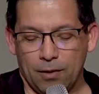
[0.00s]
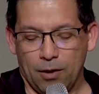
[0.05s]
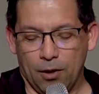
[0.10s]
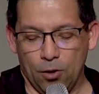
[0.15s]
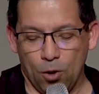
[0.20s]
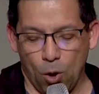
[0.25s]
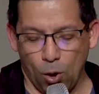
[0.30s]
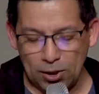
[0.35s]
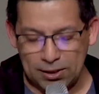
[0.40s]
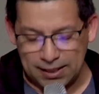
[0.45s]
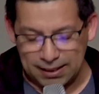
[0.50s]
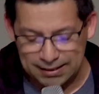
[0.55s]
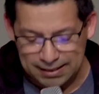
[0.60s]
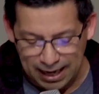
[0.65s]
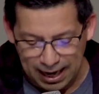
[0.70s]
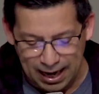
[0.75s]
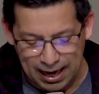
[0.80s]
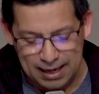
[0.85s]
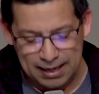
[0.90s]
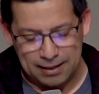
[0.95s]
And Lord,
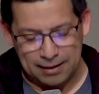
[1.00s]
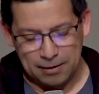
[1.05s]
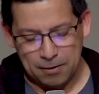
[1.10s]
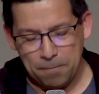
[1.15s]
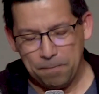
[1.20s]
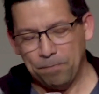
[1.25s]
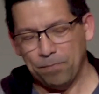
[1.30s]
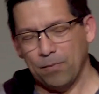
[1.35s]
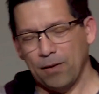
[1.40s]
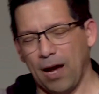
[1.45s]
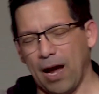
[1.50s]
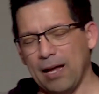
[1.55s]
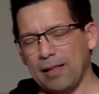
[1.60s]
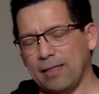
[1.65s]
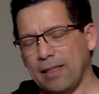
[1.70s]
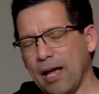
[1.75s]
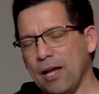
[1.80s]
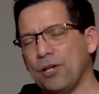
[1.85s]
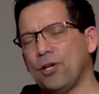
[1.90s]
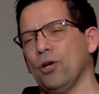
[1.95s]
today, I
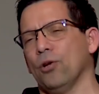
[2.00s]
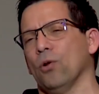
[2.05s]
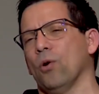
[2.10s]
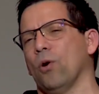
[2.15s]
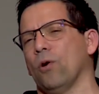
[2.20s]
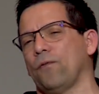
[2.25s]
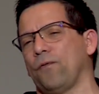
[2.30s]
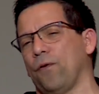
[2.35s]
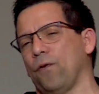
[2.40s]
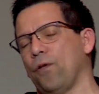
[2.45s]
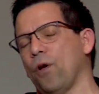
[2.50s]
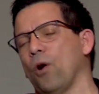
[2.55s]
thank you, Lord, for